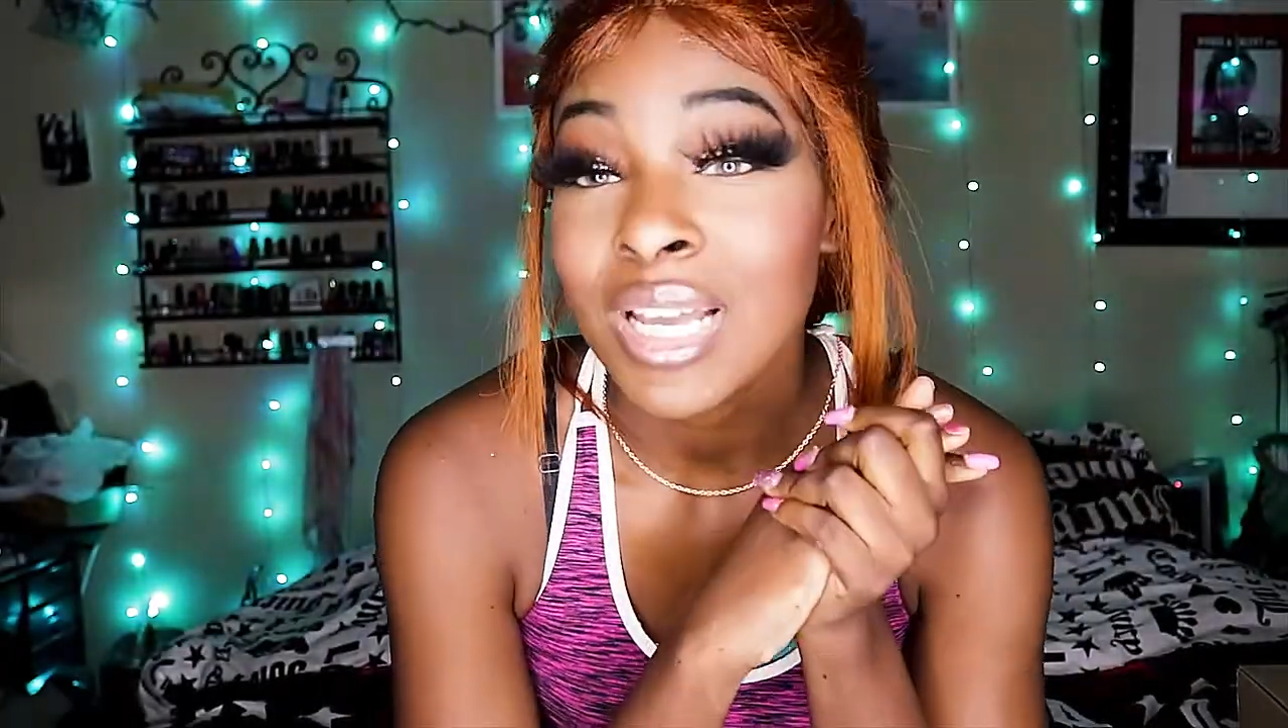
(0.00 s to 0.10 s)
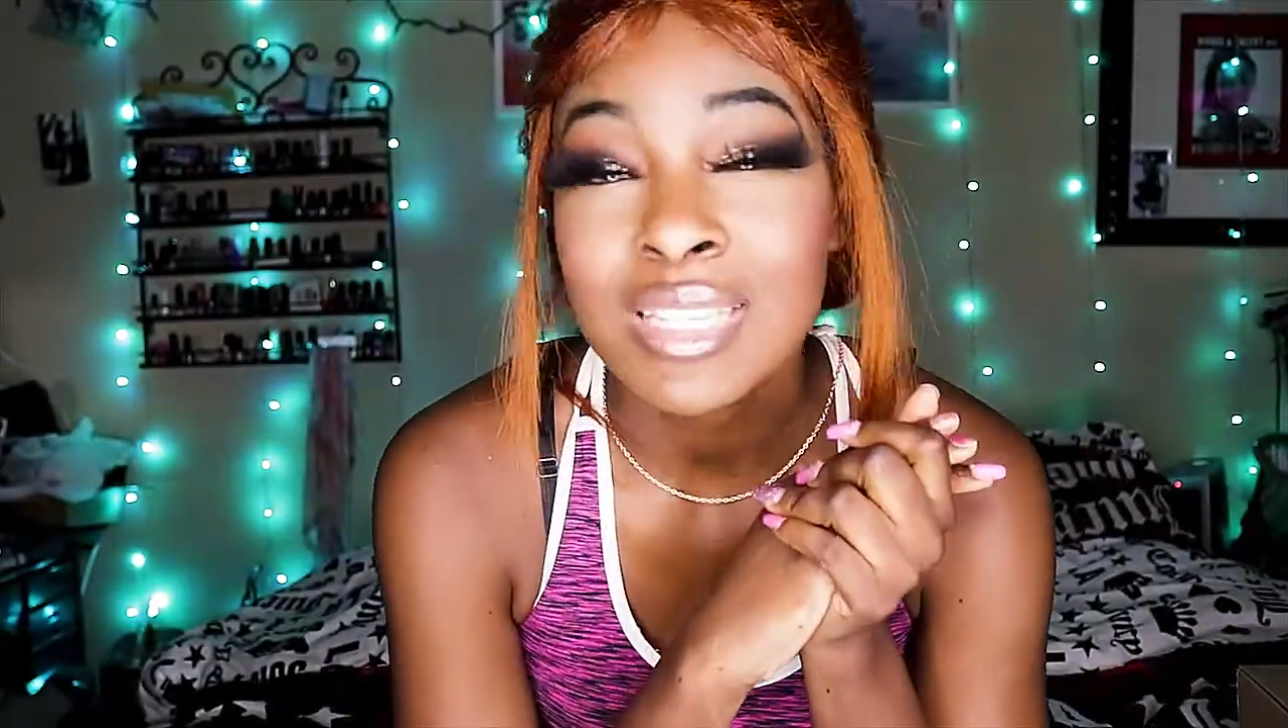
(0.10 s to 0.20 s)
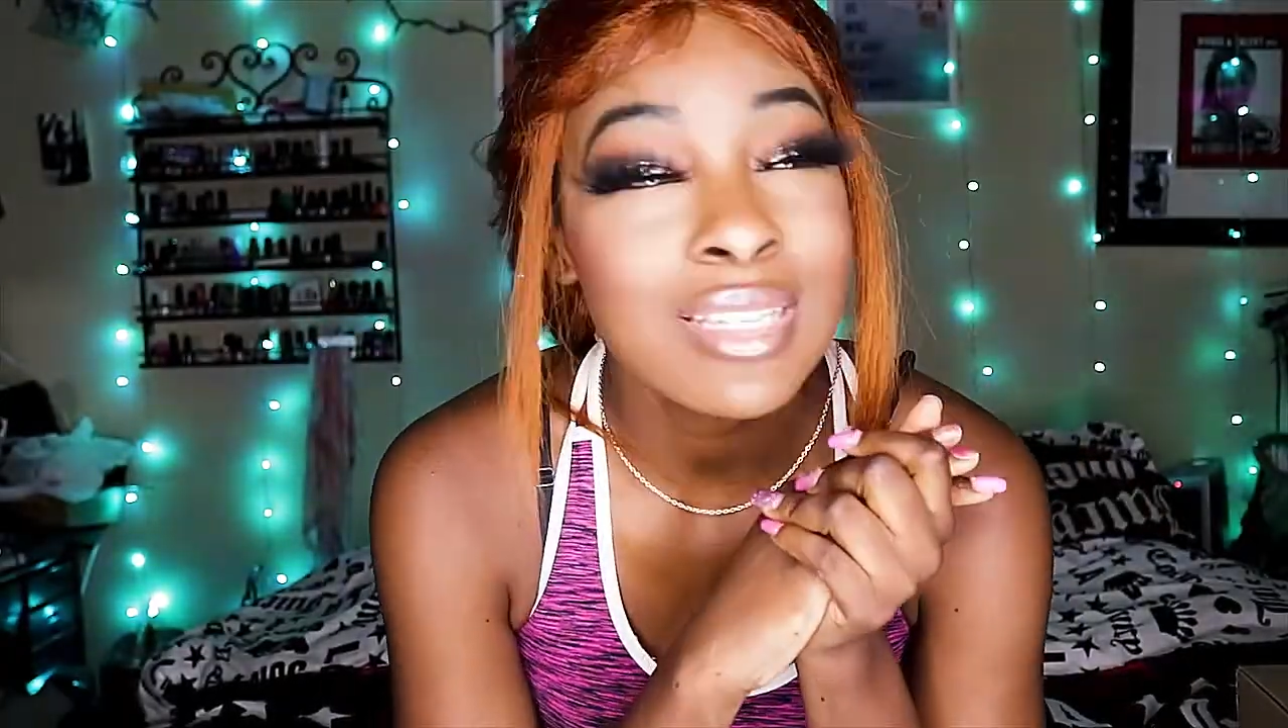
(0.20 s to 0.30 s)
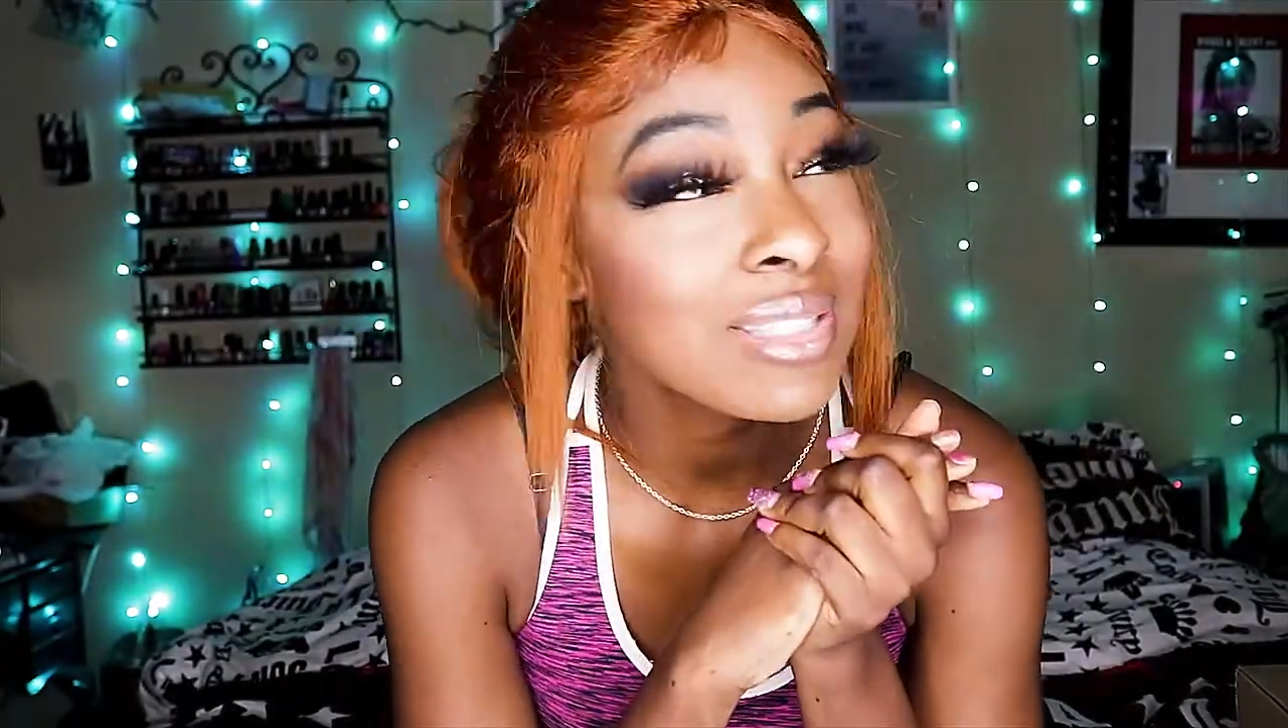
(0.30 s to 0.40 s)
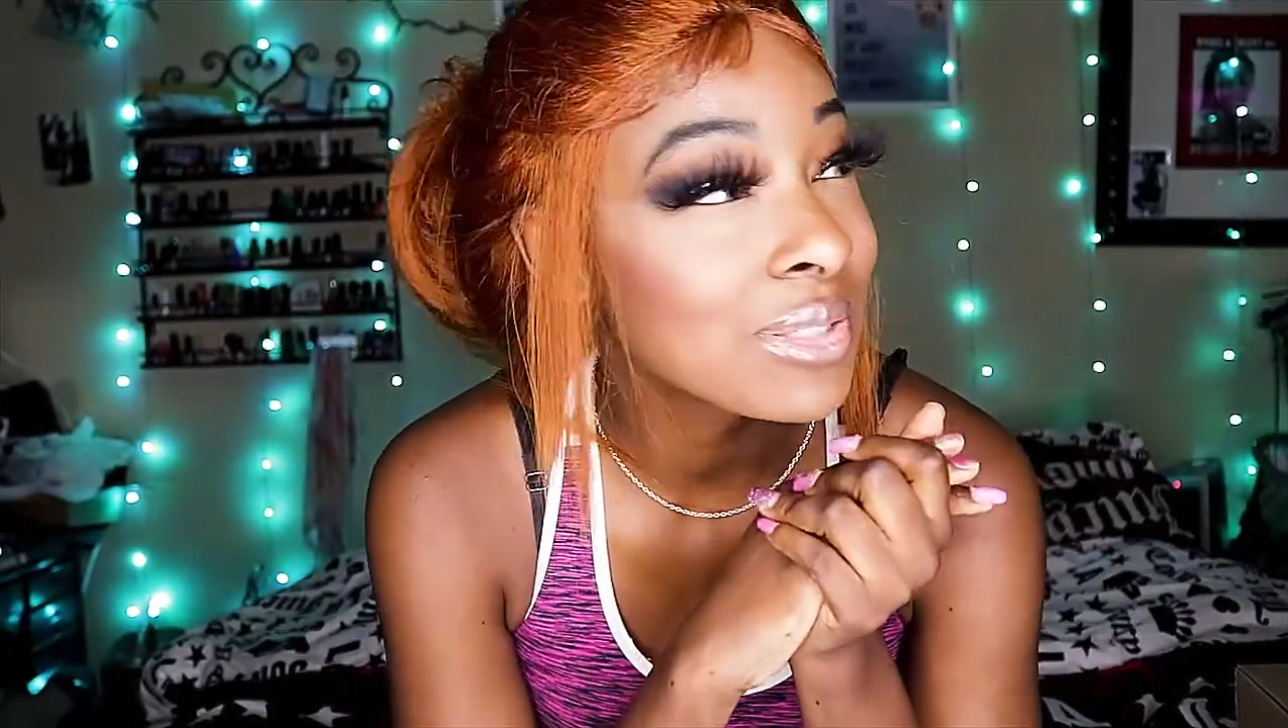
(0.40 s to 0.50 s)
I
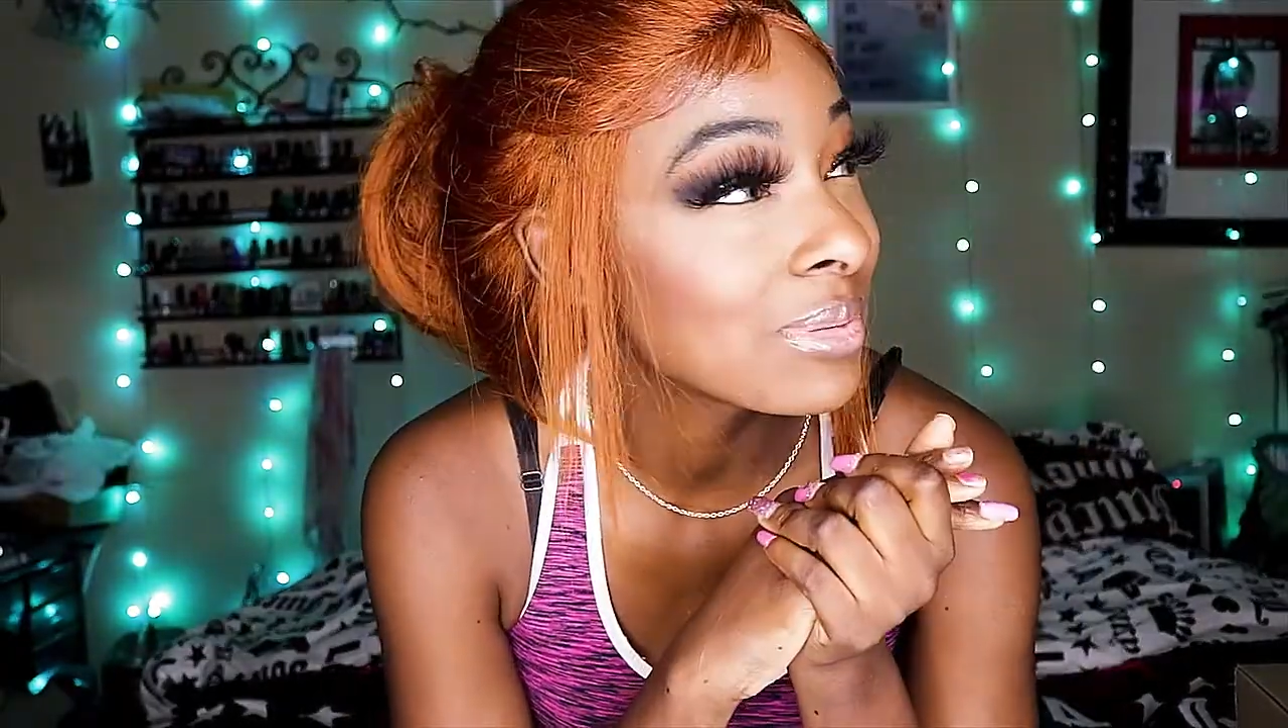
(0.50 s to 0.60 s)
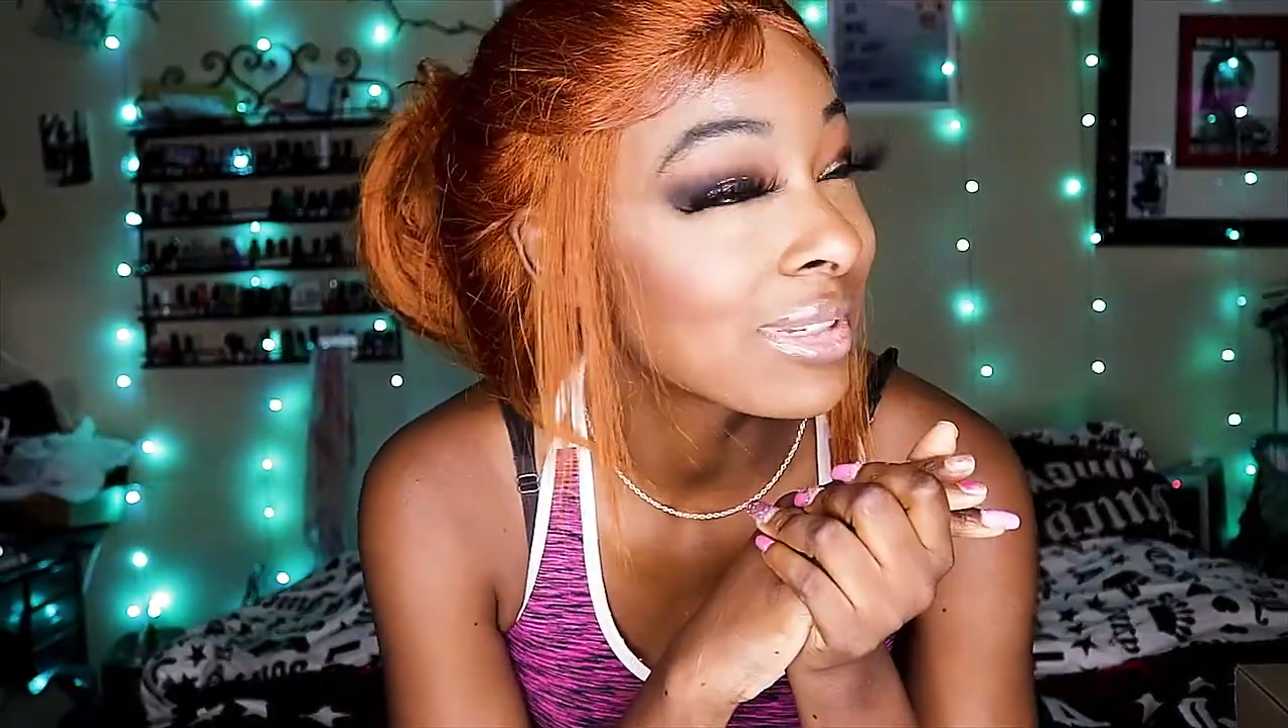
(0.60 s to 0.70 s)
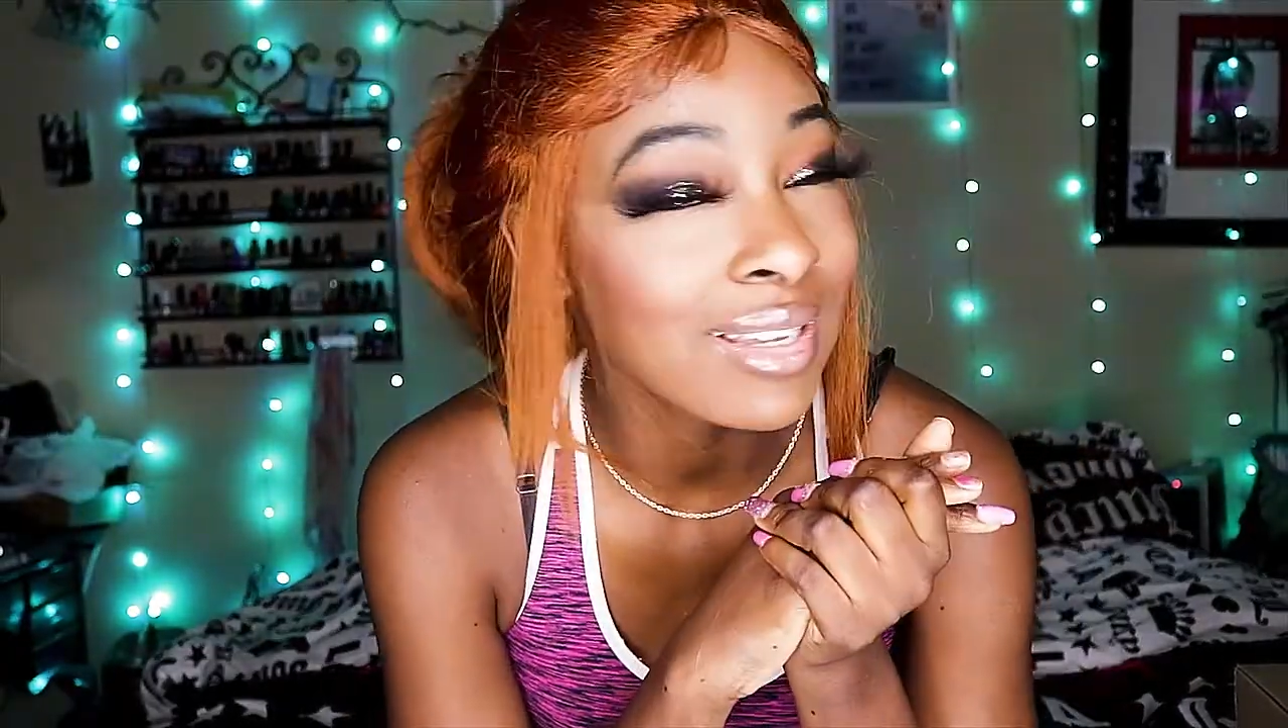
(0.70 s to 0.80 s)
said soon a